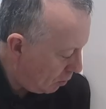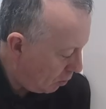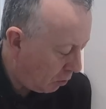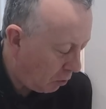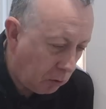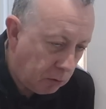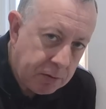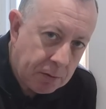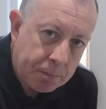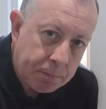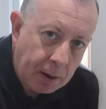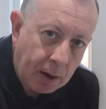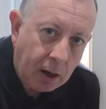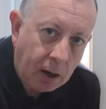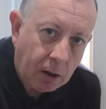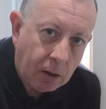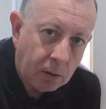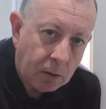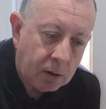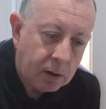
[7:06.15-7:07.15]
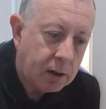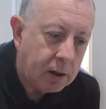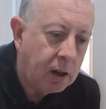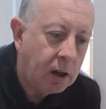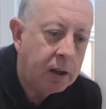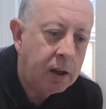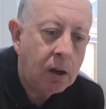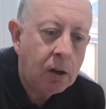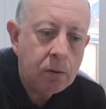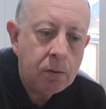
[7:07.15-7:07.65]
or from below, and
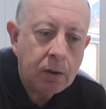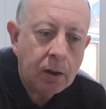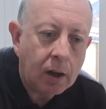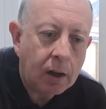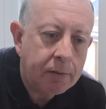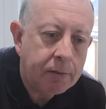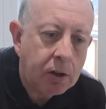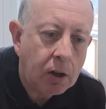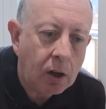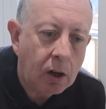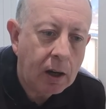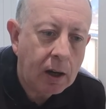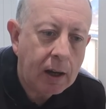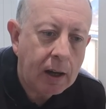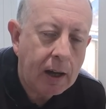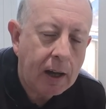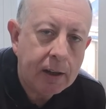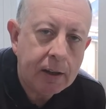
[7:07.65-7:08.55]
I know that I've got